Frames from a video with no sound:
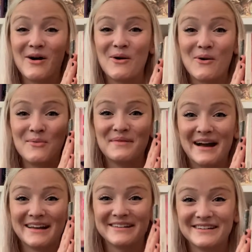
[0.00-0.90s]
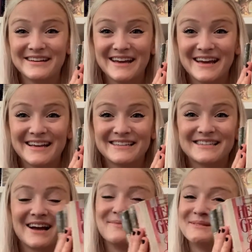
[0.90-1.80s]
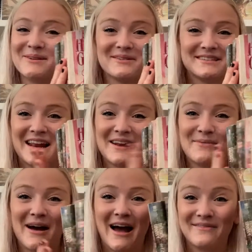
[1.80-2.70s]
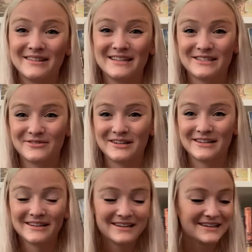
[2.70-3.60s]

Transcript: Oh my goodness. I'm so excited about having these three.